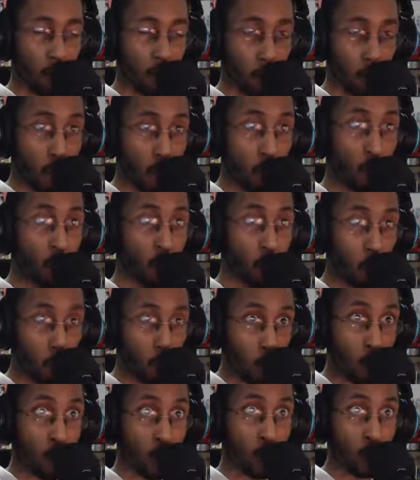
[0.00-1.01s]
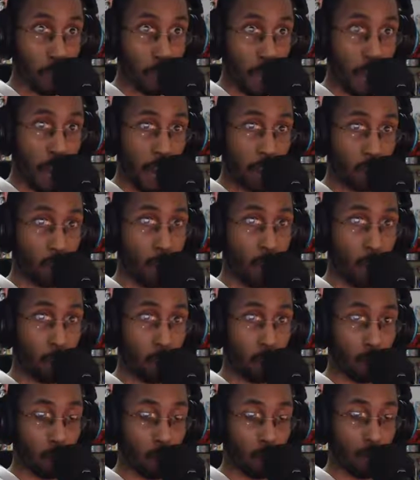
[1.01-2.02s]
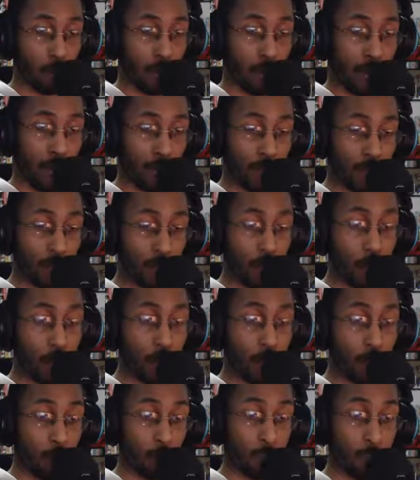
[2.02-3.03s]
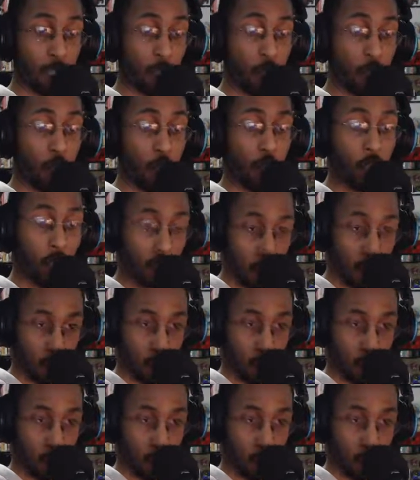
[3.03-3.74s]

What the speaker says: Crunchyroll originally had Goblin Slayer as TV PG,